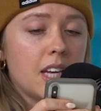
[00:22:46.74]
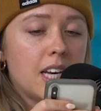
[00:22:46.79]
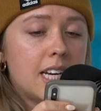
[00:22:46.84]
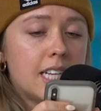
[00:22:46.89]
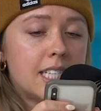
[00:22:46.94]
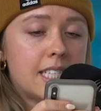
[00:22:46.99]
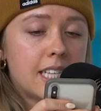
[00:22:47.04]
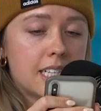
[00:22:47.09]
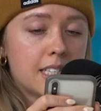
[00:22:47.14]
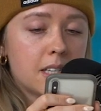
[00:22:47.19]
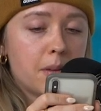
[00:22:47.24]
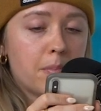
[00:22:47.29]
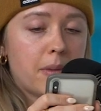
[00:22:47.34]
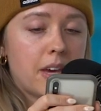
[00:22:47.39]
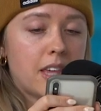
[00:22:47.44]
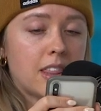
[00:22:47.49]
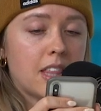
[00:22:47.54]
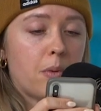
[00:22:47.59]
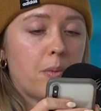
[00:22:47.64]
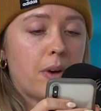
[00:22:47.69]
it doesn't
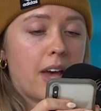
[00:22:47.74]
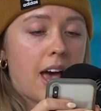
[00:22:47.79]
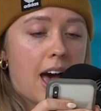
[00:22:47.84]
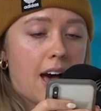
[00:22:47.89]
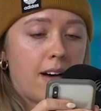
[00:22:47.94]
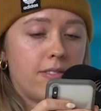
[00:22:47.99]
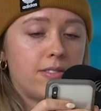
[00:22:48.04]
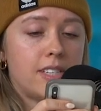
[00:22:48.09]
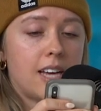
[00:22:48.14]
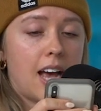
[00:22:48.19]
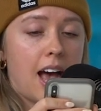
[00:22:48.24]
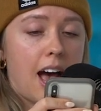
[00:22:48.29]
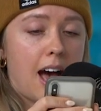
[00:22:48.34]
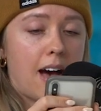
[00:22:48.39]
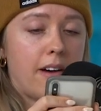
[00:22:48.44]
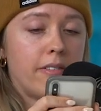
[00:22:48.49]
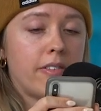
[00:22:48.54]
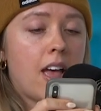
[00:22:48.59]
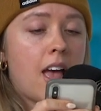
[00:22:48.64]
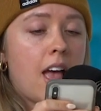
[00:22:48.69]
mean that we have to
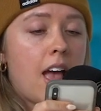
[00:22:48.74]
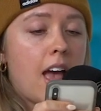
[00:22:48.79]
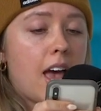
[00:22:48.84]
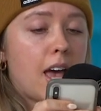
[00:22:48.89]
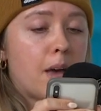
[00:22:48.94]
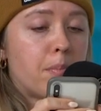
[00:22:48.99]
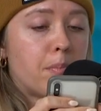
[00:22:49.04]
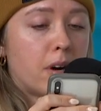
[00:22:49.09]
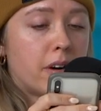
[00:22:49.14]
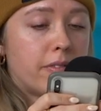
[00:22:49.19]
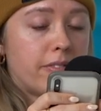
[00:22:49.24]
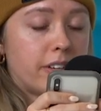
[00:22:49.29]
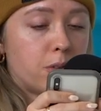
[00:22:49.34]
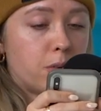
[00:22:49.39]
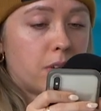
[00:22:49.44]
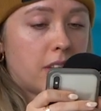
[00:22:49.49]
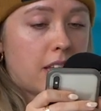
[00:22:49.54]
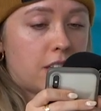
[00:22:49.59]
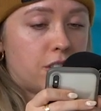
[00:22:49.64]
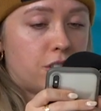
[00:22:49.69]
have a perfect
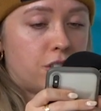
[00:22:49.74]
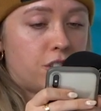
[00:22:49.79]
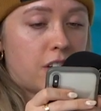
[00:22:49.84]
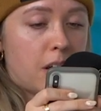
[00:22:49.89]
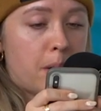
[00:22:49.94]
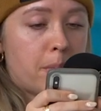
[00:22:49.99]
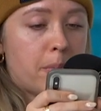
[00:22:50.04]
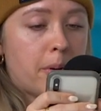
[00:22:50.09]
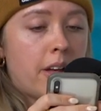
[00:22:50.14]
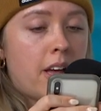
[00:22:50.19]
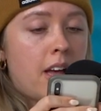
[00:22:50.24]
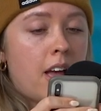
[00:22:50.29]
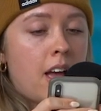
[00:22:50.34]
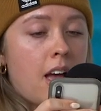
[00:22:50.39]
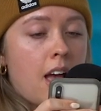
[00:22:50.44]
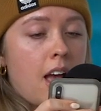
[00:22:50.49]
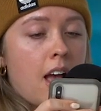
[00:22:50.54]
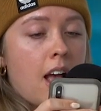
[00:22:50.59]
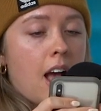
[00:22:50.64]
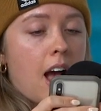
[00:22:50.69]
relationship.
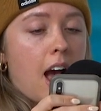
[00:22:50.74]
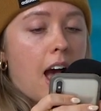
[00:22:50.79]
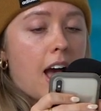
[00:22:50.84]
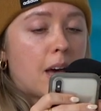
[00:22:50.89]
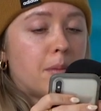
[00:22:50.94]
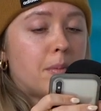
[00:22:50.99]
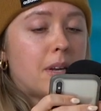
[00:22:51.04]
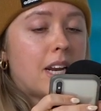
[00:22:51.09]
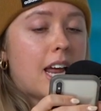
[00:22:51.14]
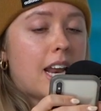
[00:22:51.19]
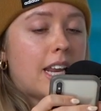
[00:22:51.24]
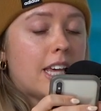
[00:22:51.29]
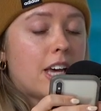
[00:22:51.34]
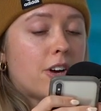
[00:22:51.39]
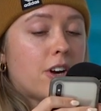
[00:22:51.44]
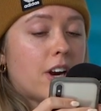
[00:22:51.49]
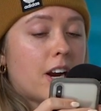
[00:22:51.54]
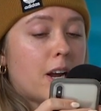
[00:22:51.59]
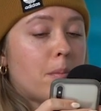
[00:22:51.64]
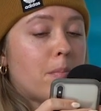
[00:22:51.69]
I am an
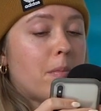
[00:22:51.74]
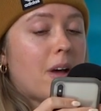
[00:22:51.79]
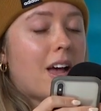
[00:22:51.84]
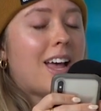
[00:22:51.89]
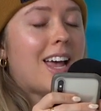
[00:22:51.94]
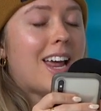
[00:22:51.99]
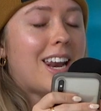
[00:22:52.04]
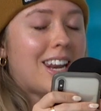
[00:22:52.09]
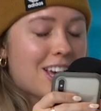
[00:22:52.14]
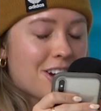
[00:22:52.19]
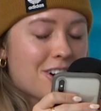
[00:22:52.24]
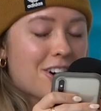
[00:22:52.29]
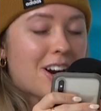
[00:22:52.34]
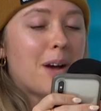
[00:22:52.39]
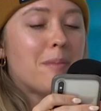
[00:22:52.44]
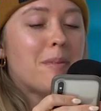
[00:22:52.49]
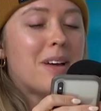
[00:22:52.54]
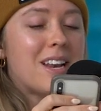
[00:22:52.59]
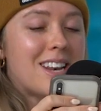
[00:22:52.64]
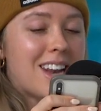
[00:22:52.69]
Enneagram
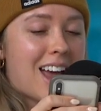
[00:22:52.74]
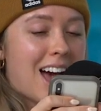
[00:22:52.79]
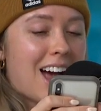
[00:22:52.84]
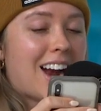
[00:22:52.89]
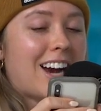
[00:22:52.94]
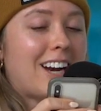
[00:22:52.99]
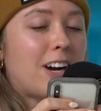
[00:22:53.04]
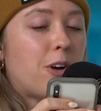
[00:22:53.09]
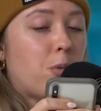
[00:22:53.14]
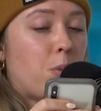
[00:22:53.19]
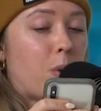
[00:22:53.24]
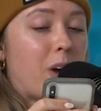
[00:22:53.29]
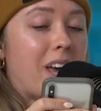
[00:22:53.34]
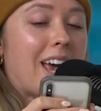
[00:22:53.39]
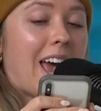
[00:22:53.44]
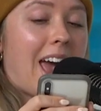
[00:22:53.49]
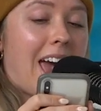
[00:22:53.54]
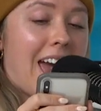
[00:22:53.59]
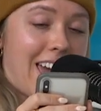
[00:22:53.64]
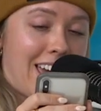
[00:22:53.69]
Enneagram nine
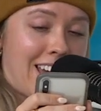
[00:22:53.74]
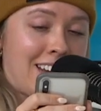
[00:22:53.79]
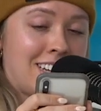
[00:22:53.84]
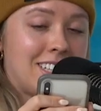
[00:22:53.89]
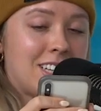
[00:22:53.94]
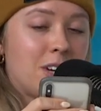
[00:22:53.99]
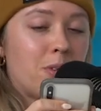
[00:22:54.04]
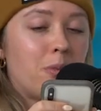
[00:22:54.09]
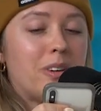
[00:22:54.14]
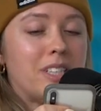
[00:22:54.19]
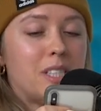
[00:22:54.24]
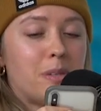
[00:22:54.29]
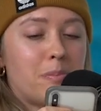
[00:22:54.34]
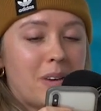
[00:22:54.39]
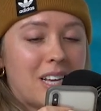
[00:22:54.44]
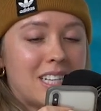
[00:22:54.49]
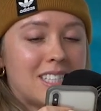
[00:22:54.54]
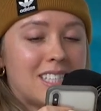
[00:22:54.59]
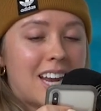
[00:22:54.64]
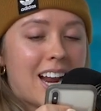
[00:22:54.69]
wing eight, which
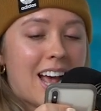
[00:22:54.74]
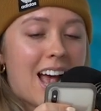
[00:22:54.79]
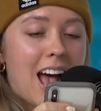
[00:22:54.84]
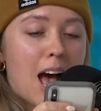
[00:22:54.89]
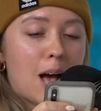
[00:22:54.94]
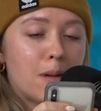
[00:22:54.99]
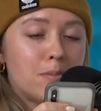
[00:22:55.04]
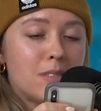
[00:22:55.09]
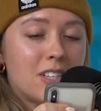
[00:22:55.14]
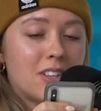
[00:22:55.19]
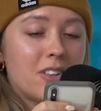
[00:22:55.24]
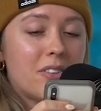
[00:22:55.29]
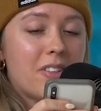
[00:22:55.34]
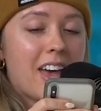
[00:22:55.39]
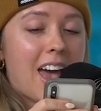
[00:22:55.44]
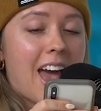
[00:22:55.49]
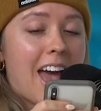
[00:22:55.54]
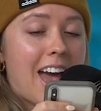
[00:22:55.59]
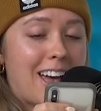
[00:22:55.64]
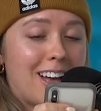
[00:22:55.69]
means that I
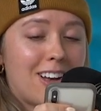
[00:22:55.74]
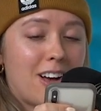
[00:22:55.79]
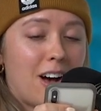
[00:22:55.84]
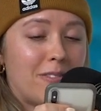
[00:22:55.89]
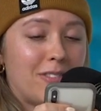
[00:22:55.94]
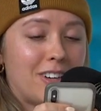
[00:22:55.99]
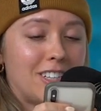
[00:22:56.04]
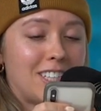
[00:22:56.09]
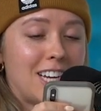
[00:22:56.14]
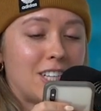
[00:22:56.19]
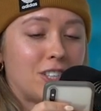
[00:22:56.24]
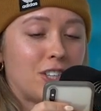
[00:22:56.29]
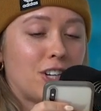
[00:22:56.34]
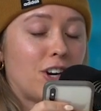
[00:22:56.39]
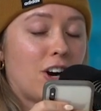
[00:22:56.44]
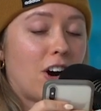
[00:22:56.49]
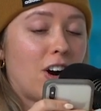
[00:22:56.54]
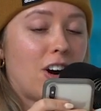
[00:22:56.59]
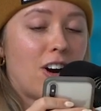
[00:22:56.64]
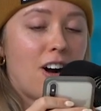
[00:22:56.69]
absolutely hate
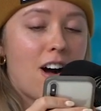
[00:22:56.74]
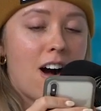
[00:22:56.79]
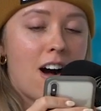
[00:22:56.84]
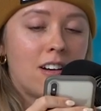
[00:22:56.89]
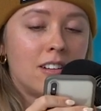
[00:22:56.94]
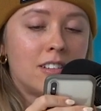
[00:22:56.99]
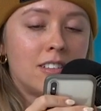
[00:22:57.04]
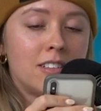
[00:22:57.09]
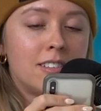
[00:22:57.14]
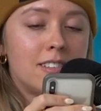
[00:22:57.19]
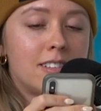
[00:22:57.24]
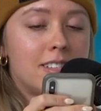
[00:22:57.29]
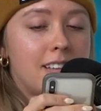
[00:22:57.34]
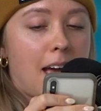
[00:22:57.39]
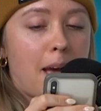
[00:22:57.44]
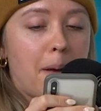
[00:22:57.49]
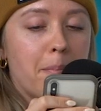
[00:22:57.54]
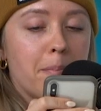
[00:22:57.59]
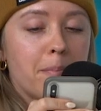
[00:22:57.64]
confrontation. Girl, same.